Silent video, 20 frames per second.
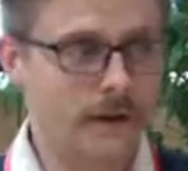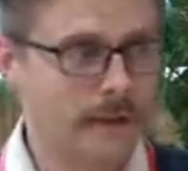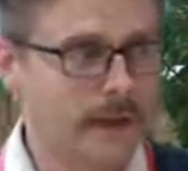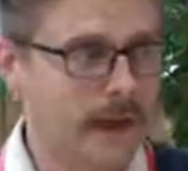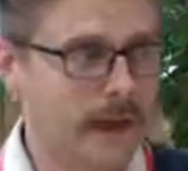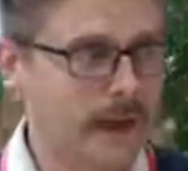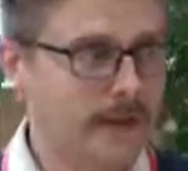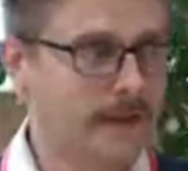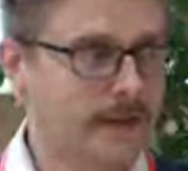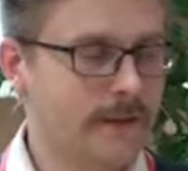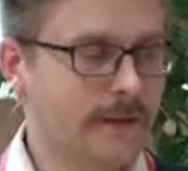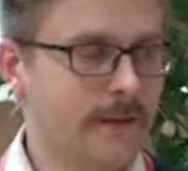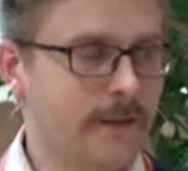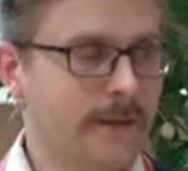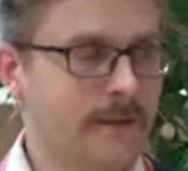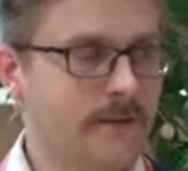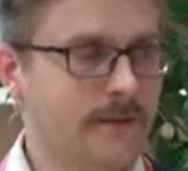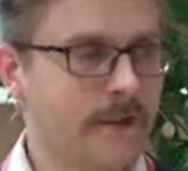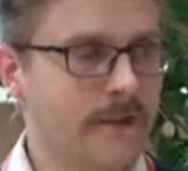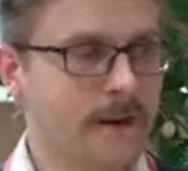data,
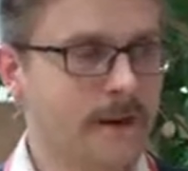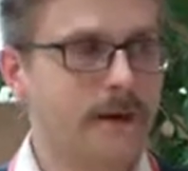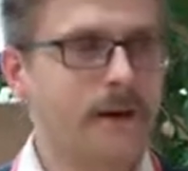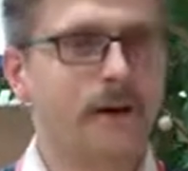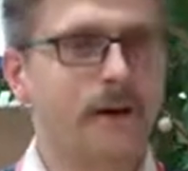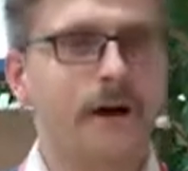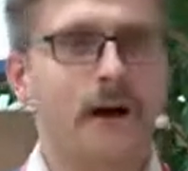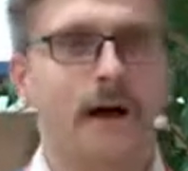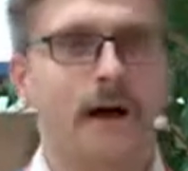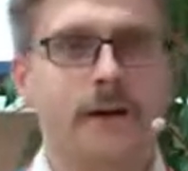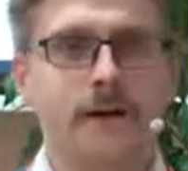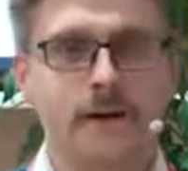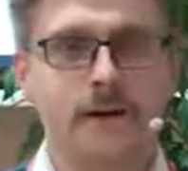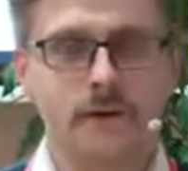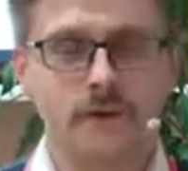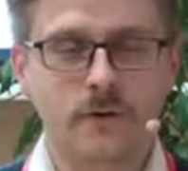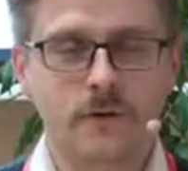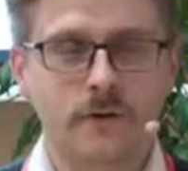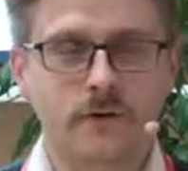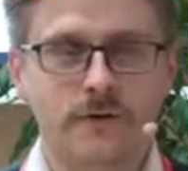and I
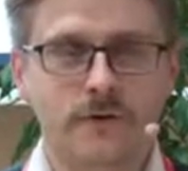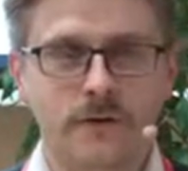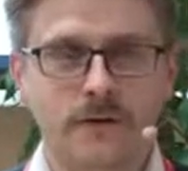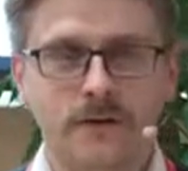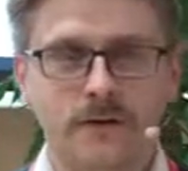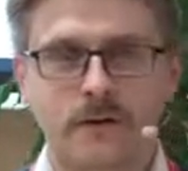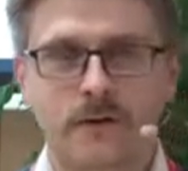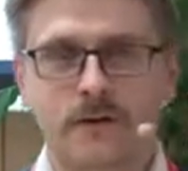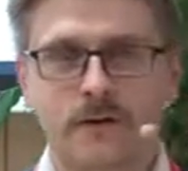use it